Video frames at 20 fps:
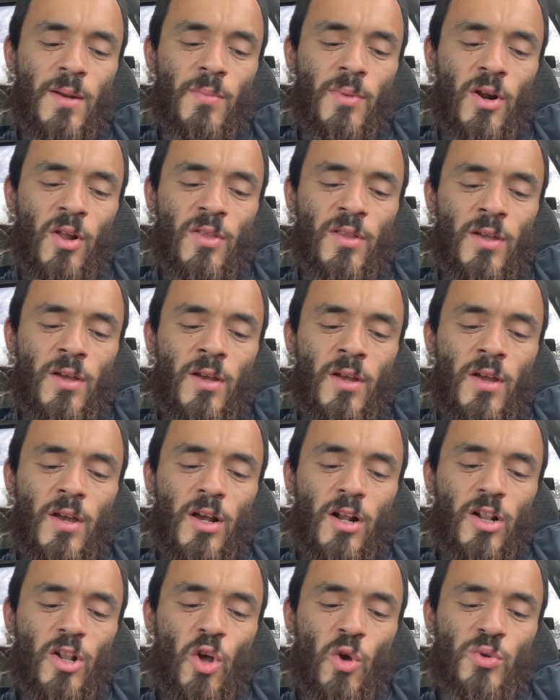but on the
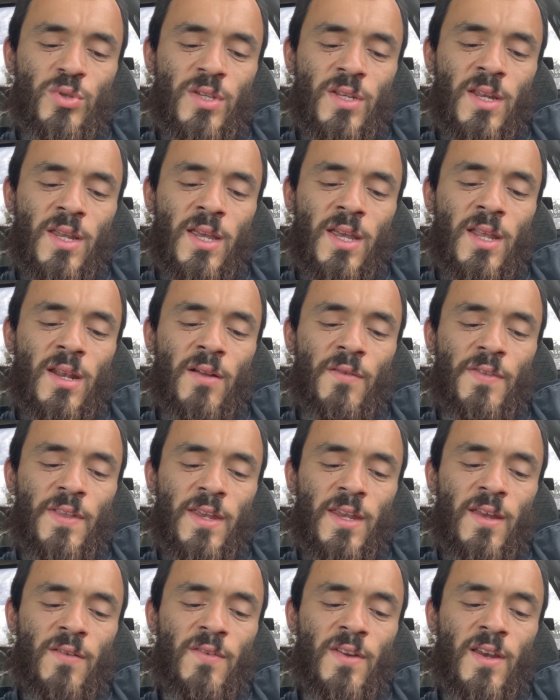closing in of
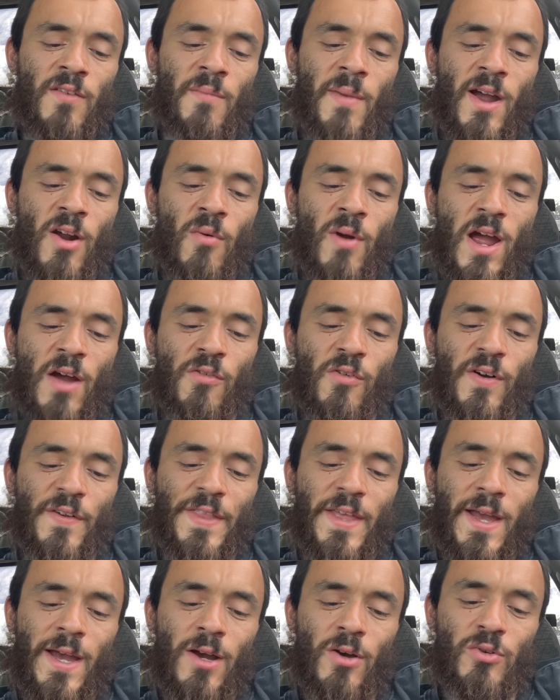the evening of my arrival at
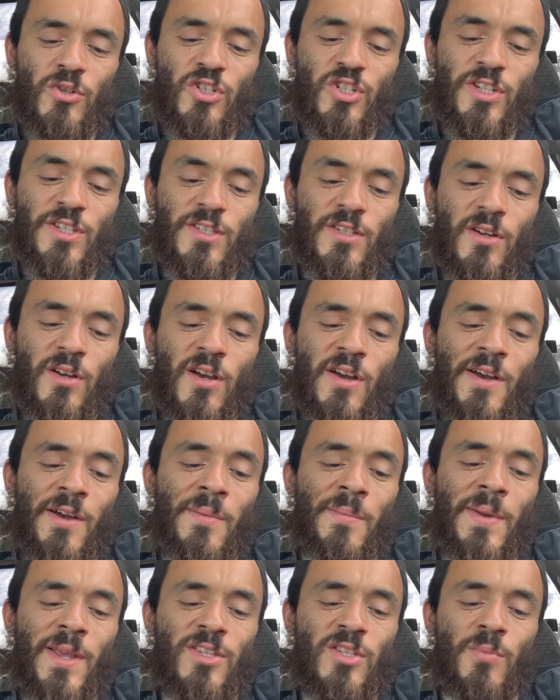the house, she
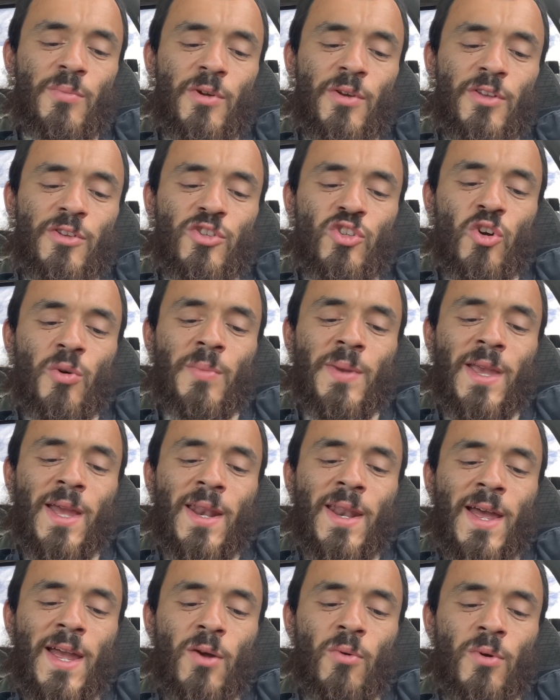succumbed, as her brother told me at
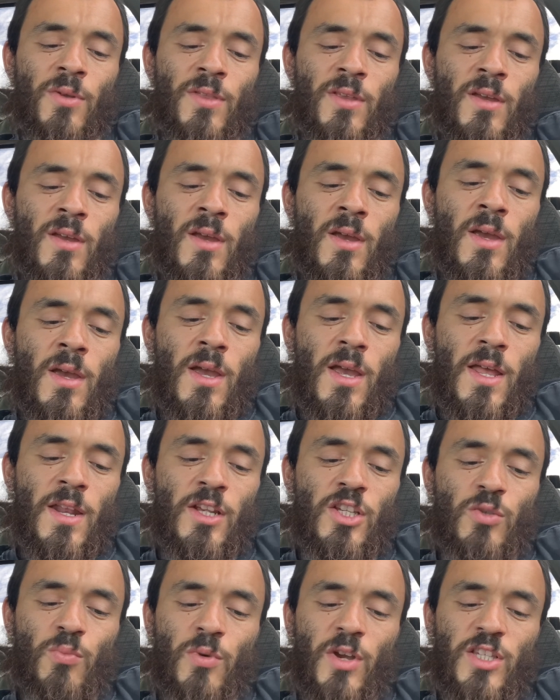night, with
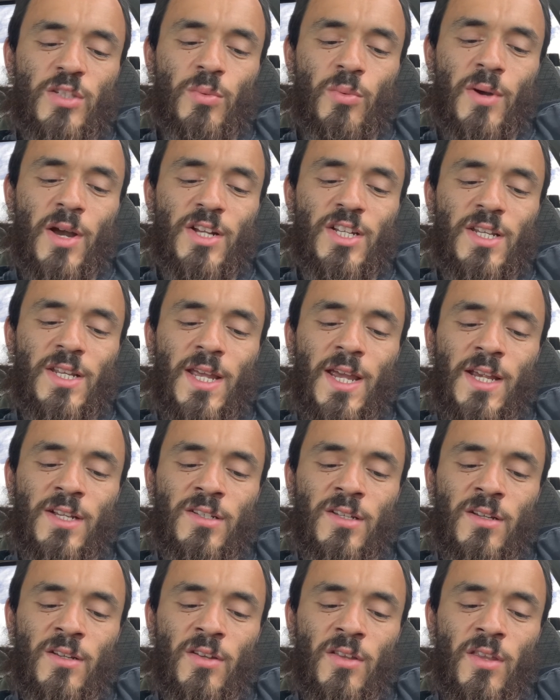inexpressible
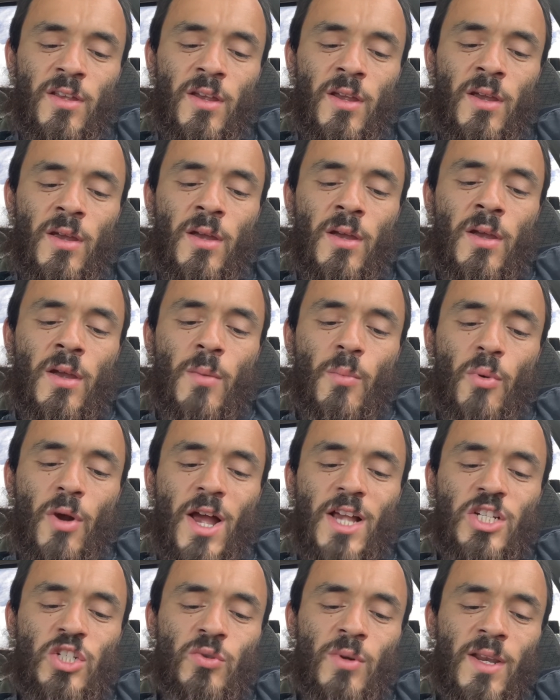agitation to the
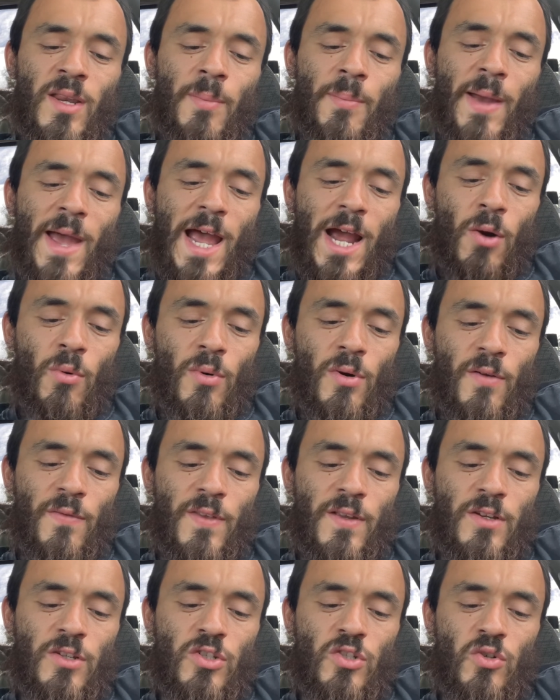prostrating power of
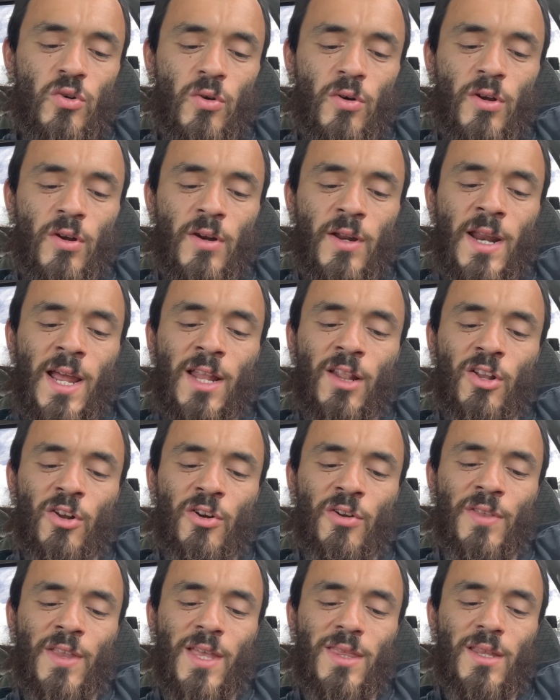the destroyer, and I
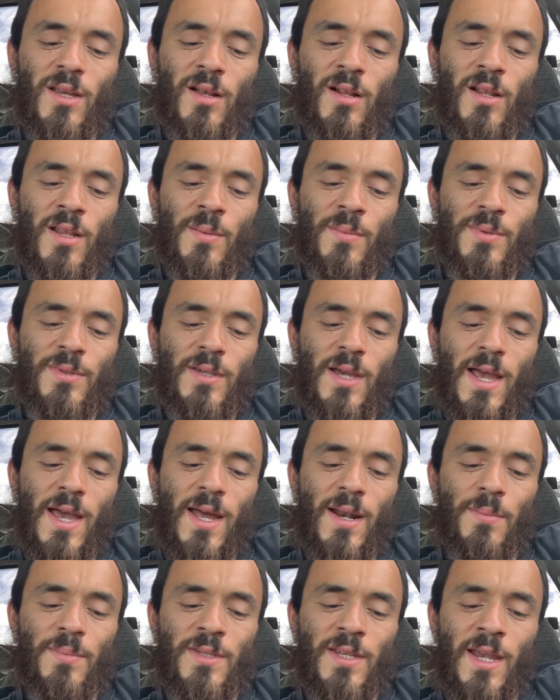learned that the glimpse I
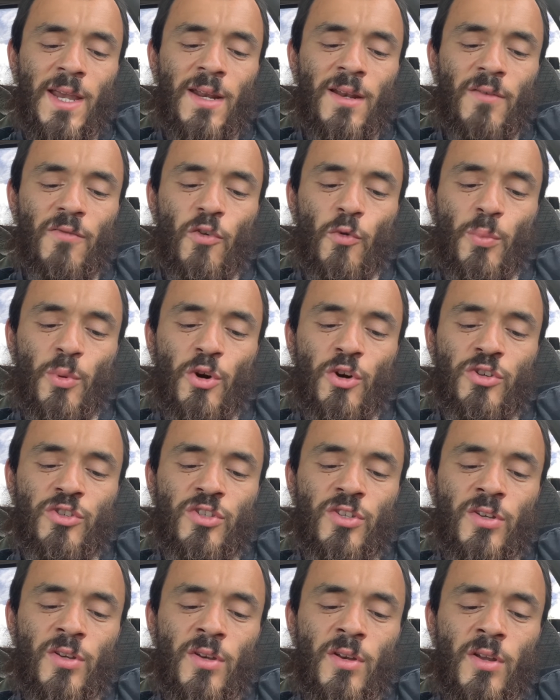had obtained of her
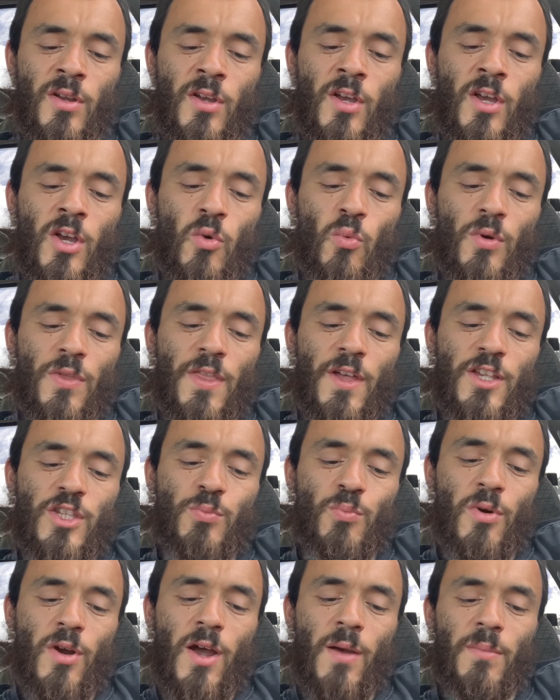person would thus
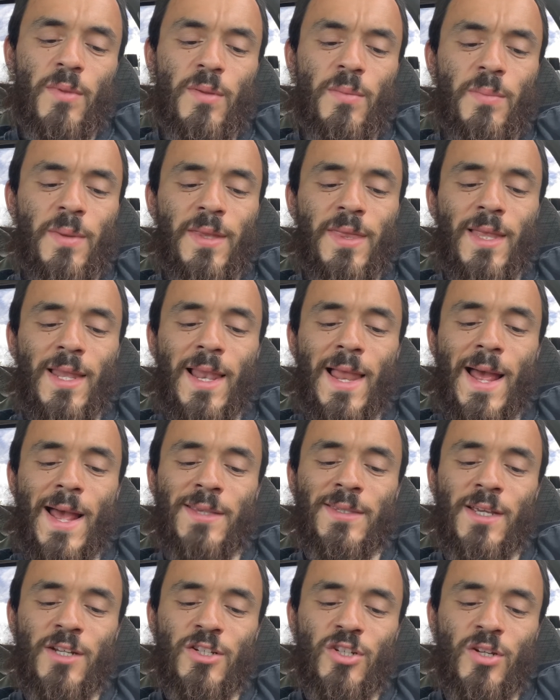probably be the
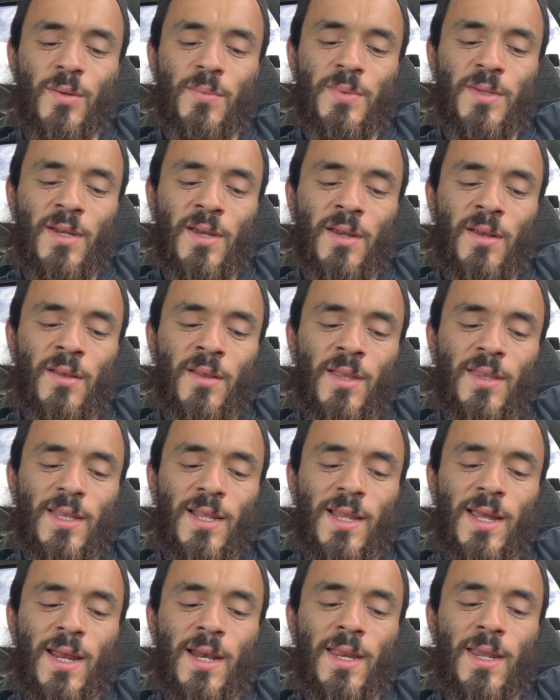last I should obtain, that the
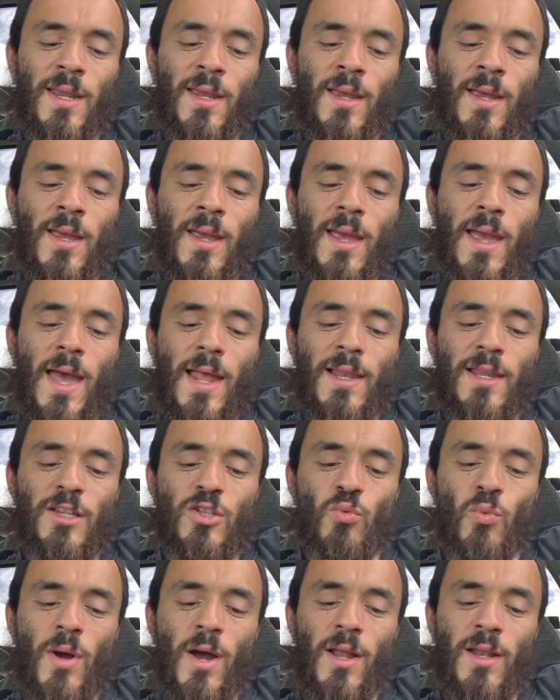lady, at least
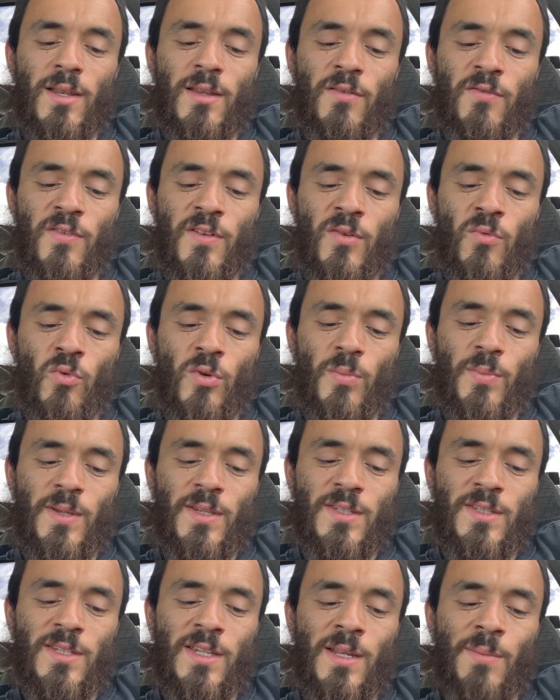while living, would be
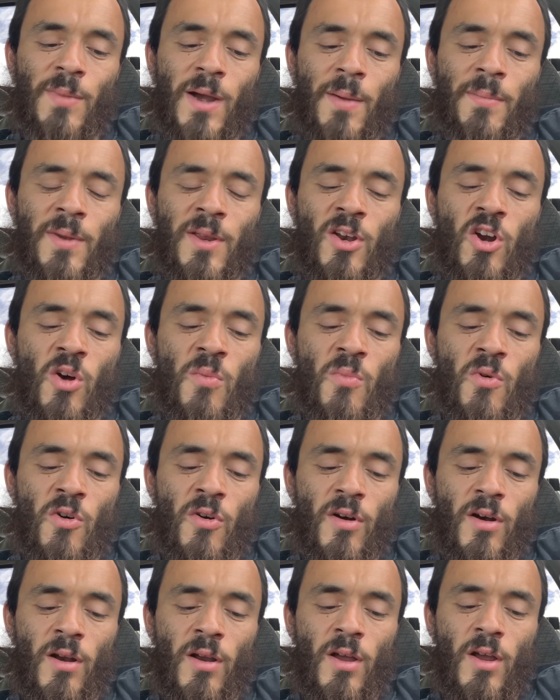seen by me no
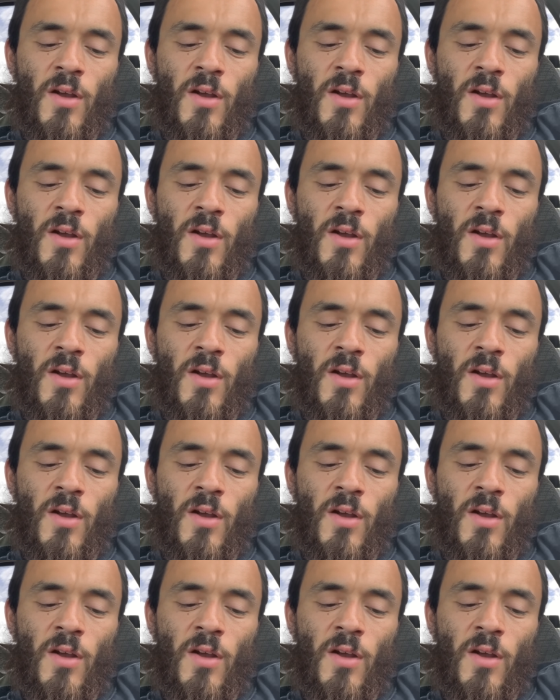more.